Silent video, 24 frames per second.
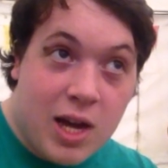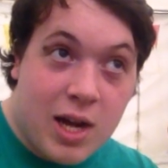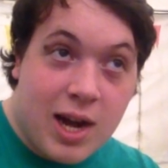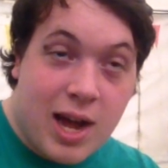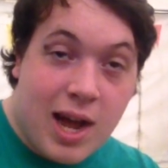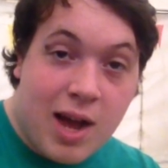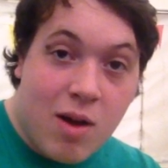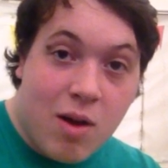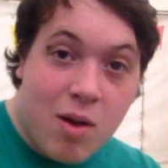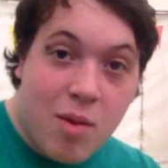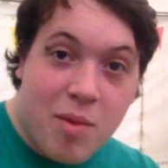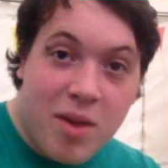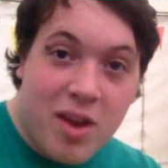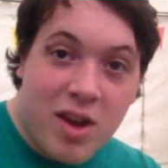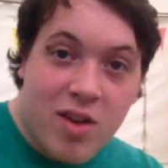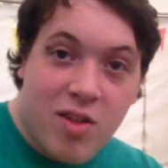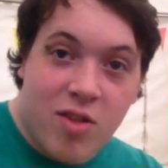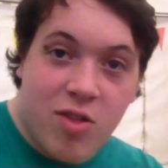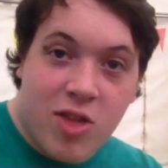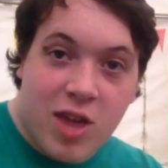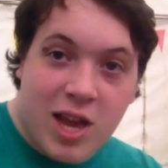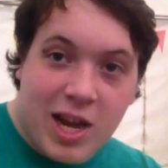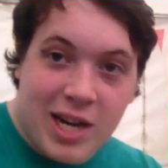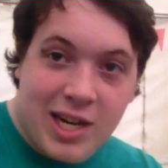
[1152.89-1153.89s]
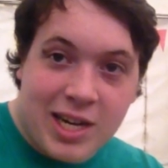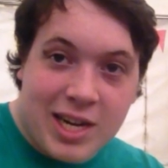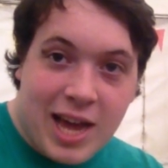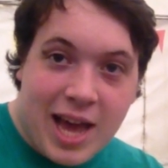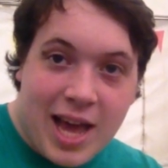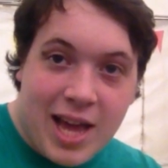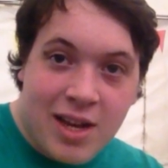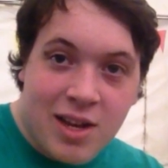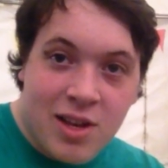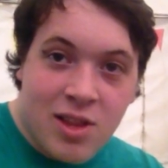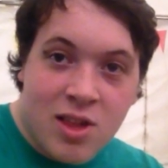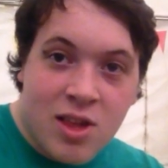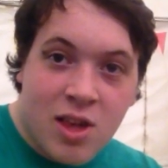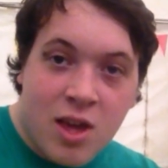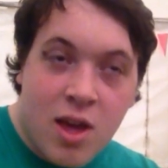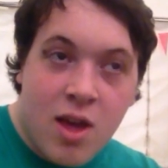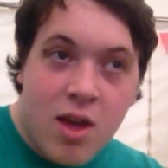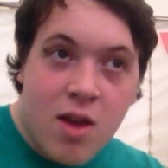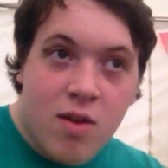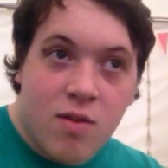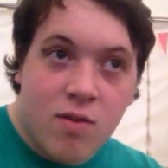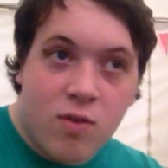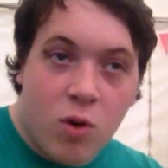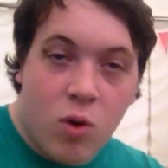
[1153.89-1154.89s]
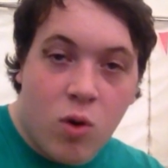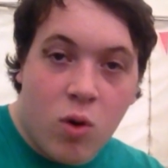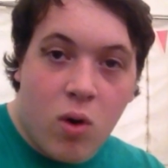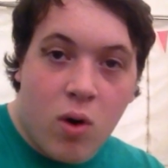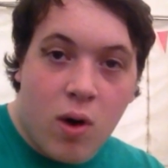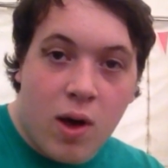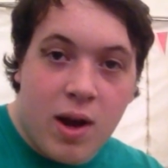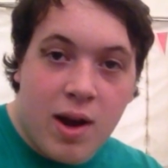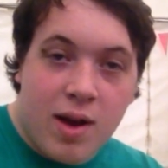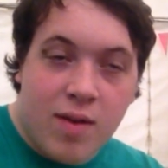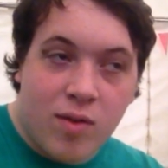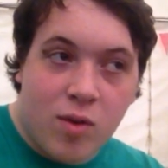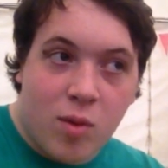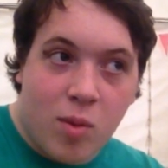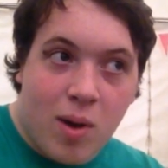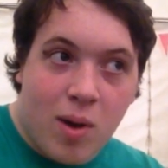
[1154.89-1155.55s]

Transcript: now I'm in the big tent for another